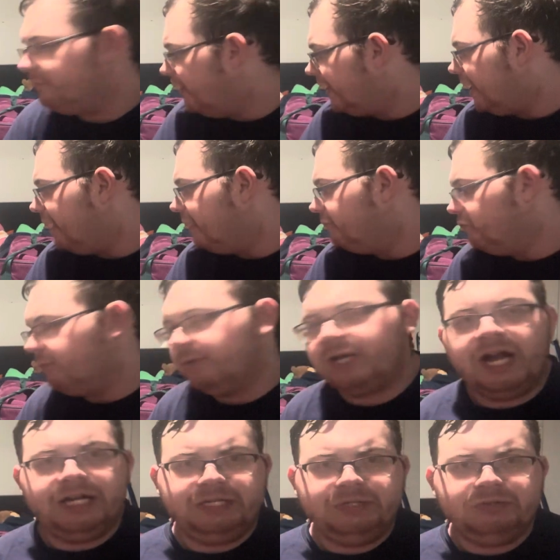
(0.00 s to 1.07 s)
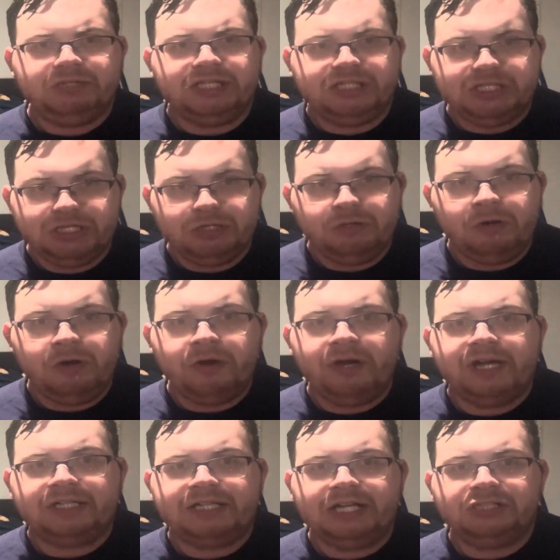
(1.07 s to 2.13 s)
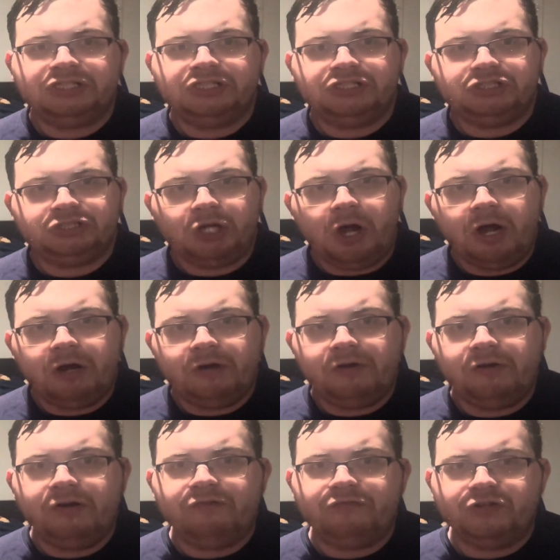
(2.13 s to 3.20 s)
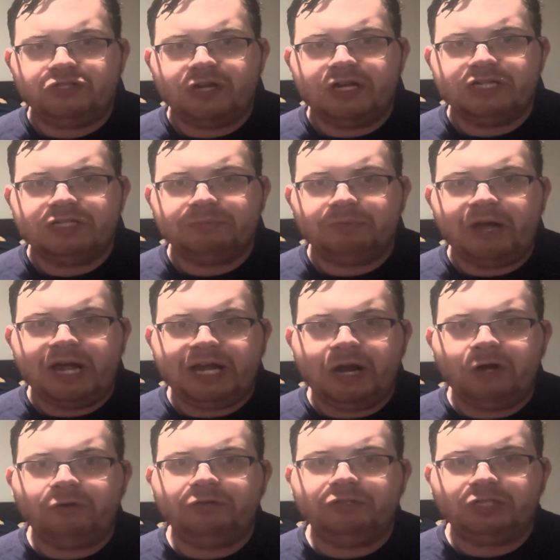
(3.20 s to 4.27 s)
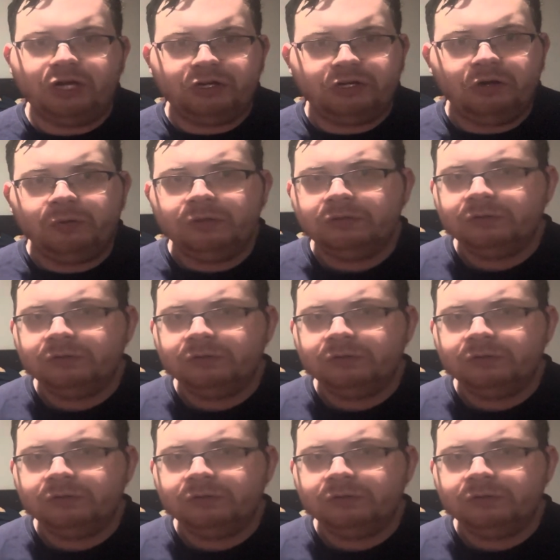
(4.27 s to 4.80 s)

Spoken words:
like a Rubicon UC2 or a Attention Star or a Virtual Energy Blackout or a Dark Code.